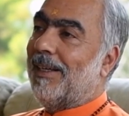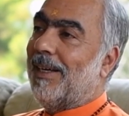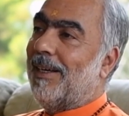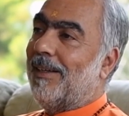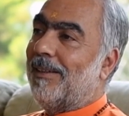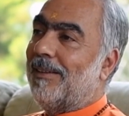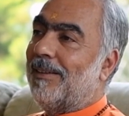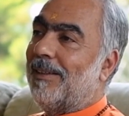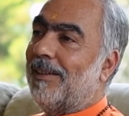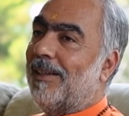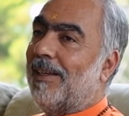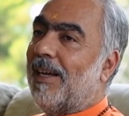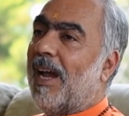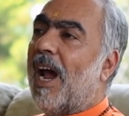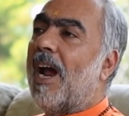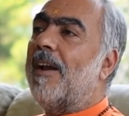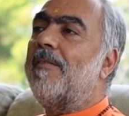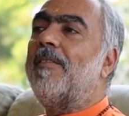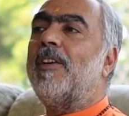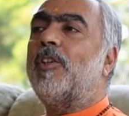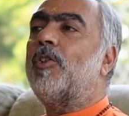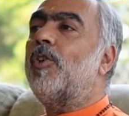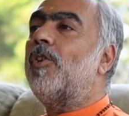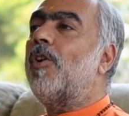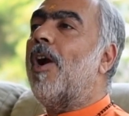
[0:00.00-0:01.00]
Yeah. And we
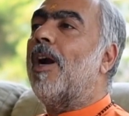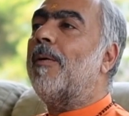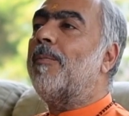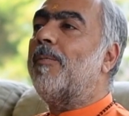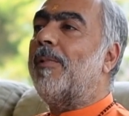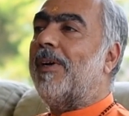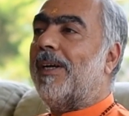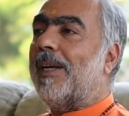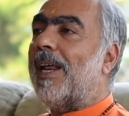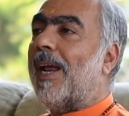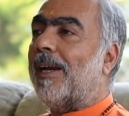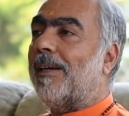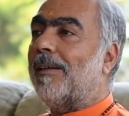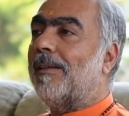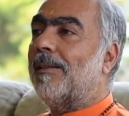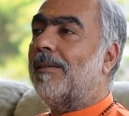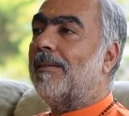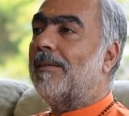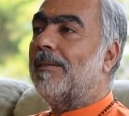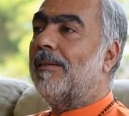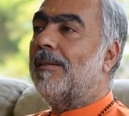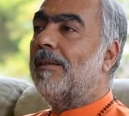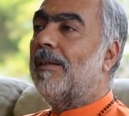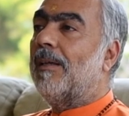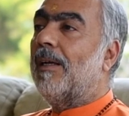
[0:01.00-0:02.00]
should not pretend.
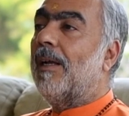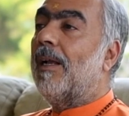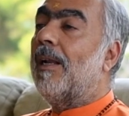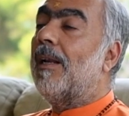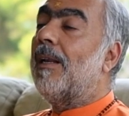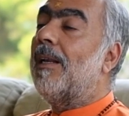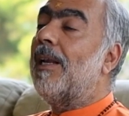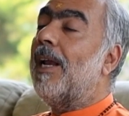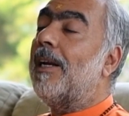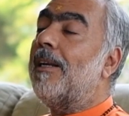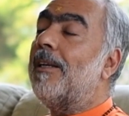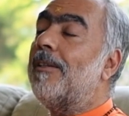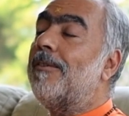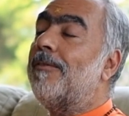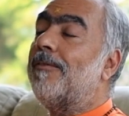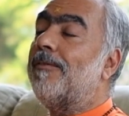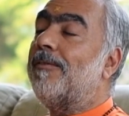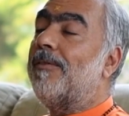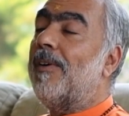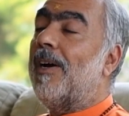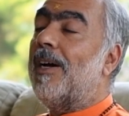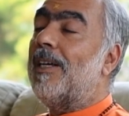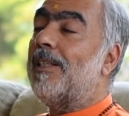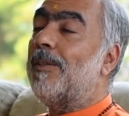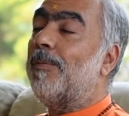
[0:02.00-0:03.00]
Let us
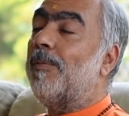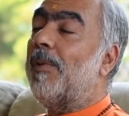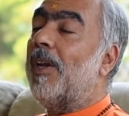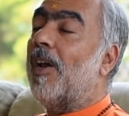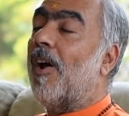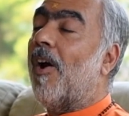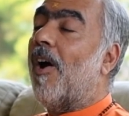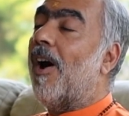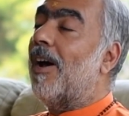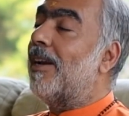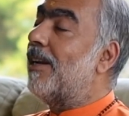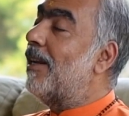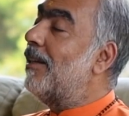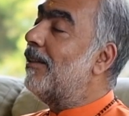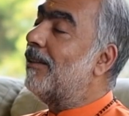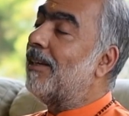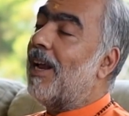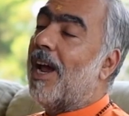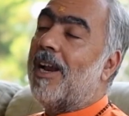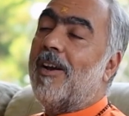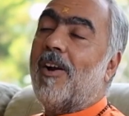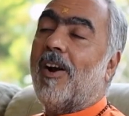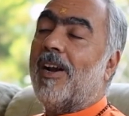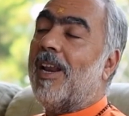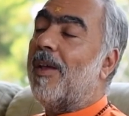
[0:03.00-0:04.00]
first be honest
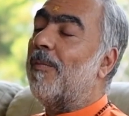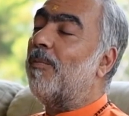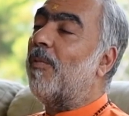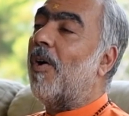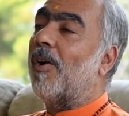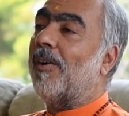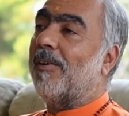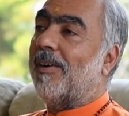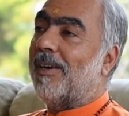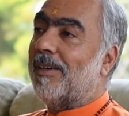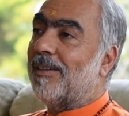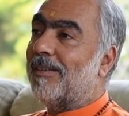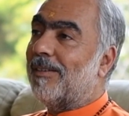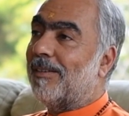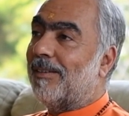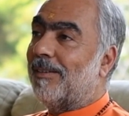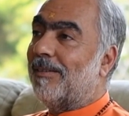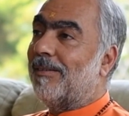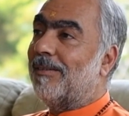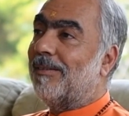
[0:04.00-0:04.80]
and not hypocrites.